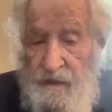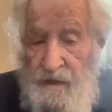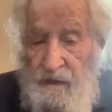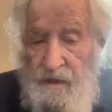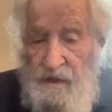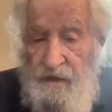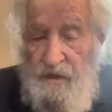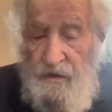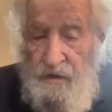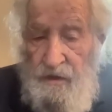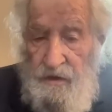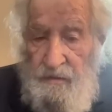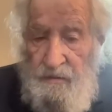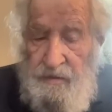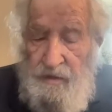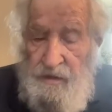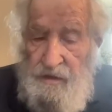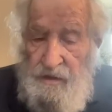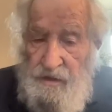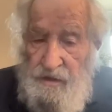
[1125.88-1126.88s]
Europe
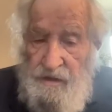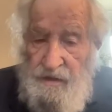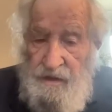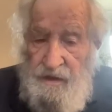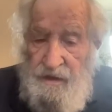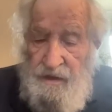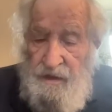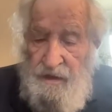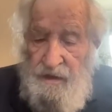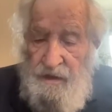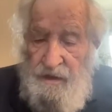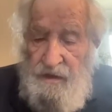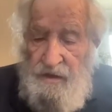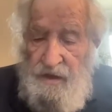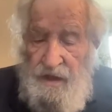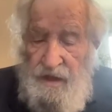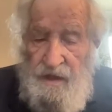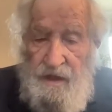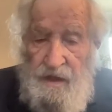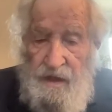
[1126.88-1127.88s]
was
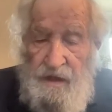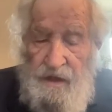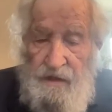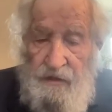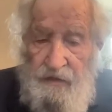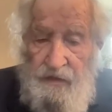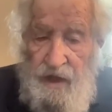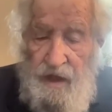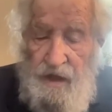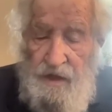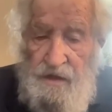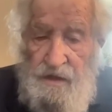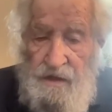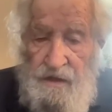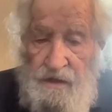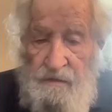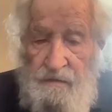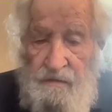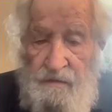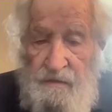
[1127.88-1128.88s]
descending into
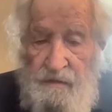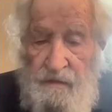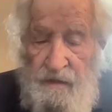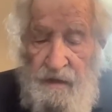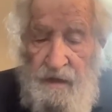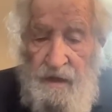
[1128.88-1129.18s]
fascism.